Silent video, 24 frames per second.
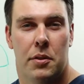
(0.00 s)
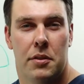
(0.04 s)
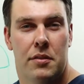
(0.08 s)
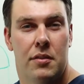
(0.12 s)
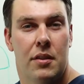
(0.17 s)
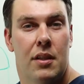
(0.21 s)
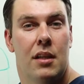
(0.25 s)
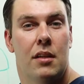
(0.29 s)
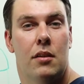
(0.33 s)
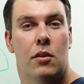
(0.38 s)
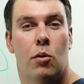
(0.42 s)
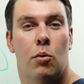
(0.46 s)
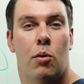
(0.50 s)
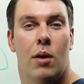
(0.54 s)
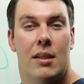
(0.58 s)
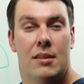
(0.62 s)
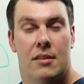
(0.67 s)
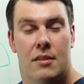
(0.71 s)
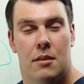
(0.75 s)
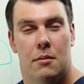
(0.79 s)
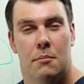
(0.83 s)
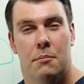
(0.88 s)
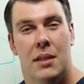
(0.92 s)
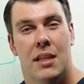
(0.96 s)
It's a good
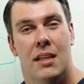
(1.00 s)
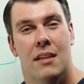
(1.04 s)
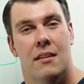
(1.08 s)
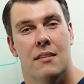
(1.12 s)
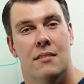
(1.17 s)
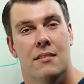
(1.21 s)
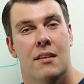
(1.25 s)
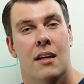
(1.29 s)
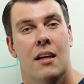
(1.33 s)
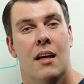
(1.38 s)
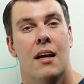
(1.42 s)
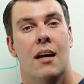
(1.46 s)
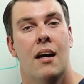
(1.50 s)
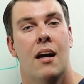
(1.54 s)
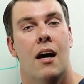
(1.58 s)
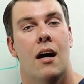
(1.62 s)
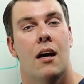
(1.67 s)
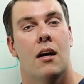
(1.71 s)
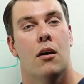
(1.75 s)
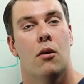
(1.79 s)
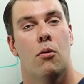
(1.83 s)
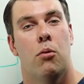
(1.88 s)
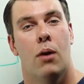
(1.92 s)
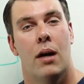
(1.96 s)
question because
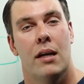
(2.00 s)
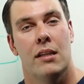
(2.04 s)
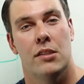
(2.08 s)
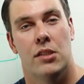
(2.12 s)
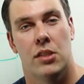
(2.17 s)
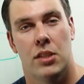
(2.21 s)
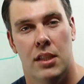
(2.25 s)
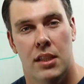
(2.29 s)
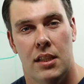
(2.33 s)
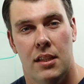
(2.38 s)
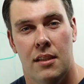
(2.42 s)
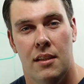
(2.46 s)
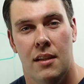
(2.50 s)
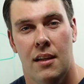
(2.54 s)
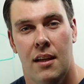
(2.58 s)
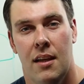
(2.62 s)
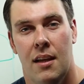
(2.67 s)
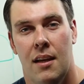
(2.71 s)
a question